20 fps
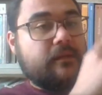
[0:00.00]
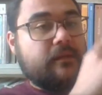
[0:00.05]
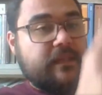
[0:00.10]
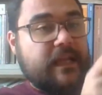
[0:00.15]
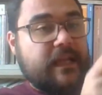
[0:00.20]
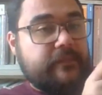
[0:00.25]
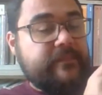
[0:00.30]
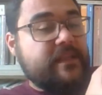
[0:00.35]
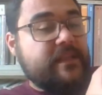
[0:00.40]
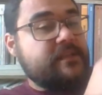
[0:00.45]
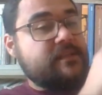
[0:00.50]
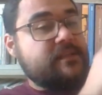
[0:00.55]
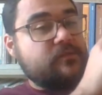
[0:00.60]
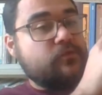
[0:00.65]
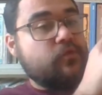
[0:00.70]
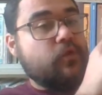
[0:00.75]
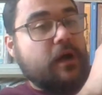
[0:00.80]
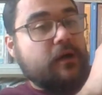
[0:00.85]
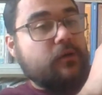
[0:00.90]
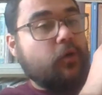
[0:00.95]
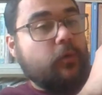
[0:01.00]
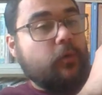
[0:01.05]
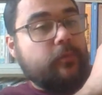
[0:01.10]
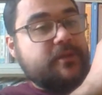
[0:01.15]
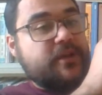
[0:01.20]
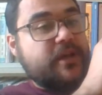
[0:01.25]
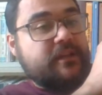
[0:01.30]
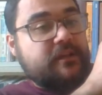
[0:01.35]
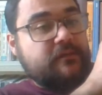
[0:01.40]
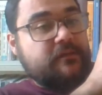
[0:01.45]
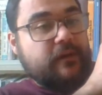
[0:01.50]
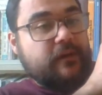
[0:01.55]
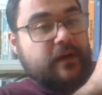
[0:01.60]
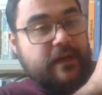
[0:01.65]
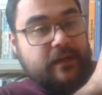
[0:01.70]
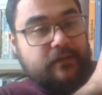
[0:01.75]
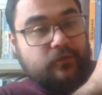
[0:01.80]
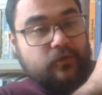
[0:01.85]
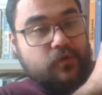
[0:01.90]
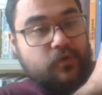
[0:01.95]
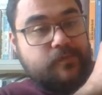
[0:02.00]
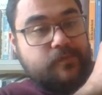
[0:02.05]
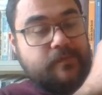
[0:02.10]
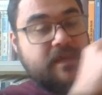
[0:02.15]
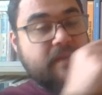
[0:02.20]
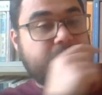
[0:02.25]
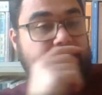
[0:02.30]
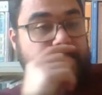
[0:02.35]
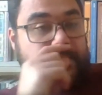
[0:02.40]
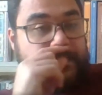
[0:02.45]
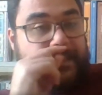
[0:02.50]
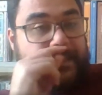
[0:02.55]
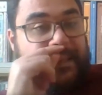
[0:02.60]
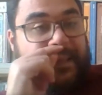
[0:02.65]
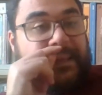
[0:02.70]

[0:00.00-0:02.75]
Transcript: that means you are objectifying those people.